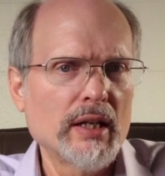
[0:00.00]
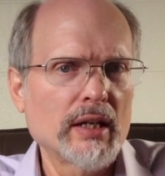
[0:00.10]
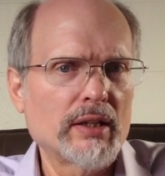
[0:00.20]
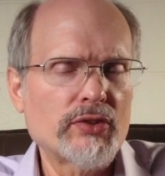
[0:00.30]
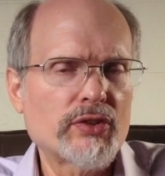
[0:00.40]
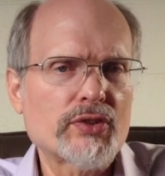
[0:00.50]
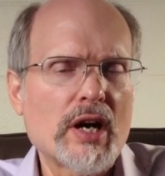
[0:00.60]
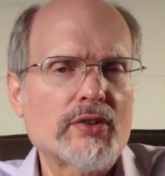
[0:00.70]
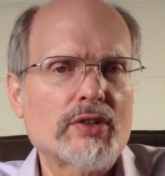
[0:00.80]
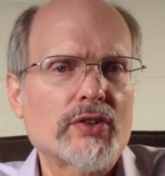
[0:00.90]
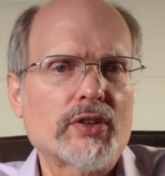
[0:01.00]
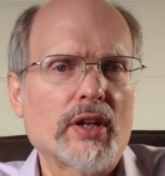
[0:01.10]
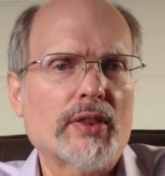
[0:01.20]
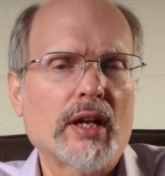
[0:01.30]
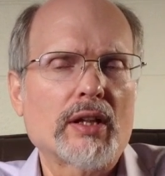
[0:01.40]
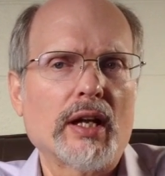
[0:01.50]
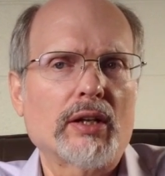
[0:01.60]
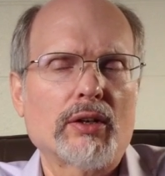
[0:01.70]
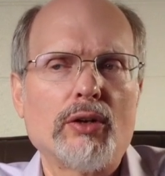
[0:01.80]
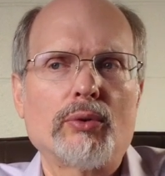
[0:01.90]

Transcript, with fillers: this is not just a thing like, oh,